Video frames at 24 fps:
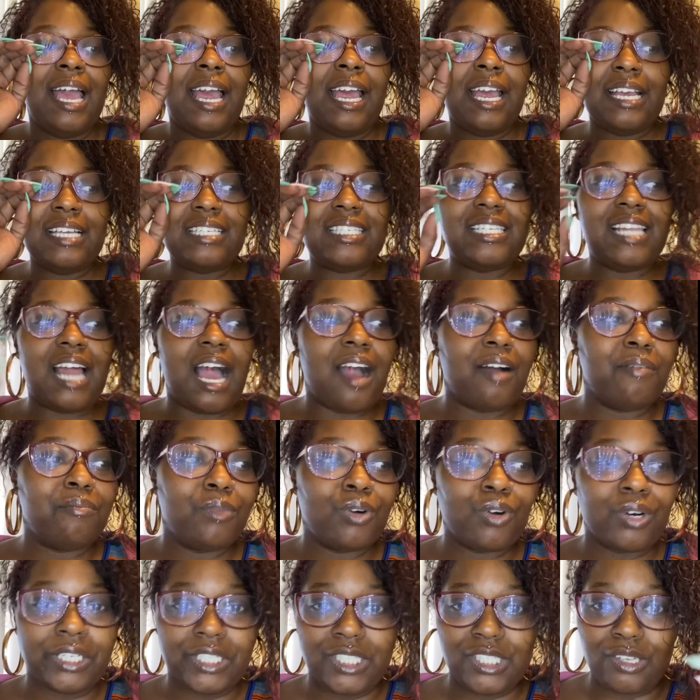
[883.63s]
it's not
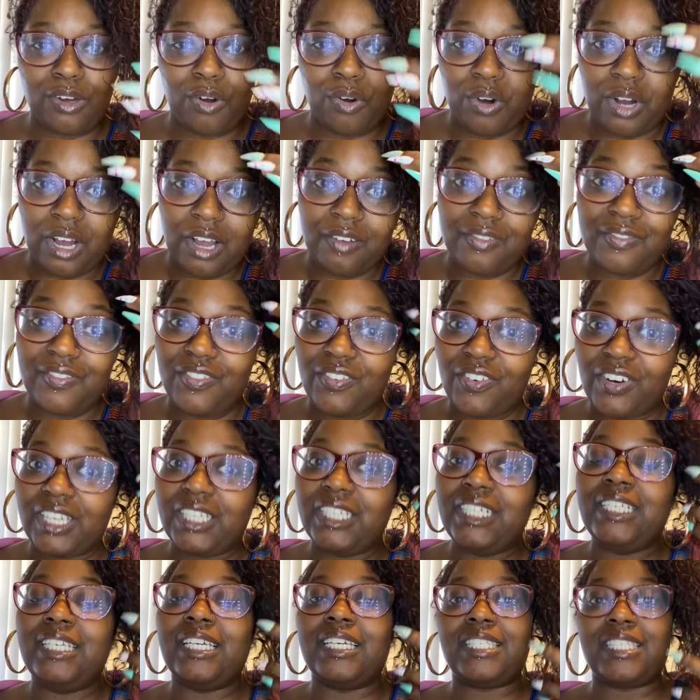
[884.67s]
more so of
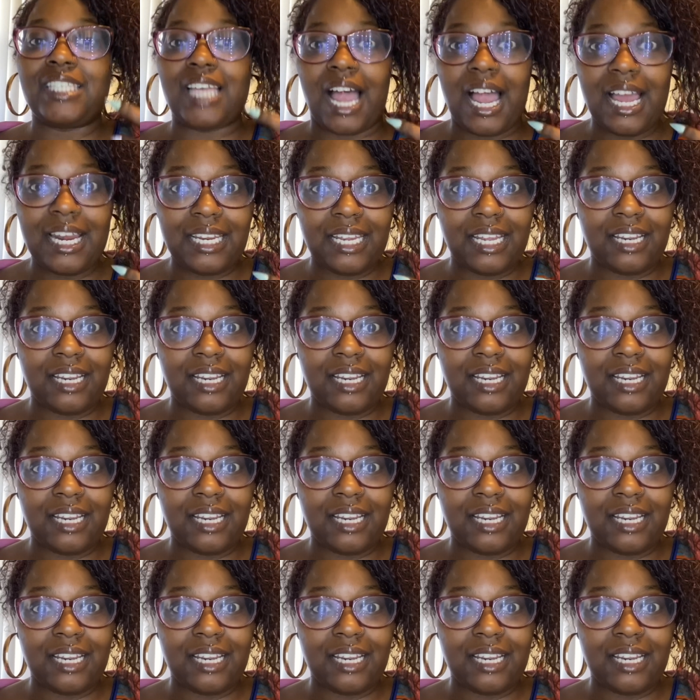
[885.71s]
really deciding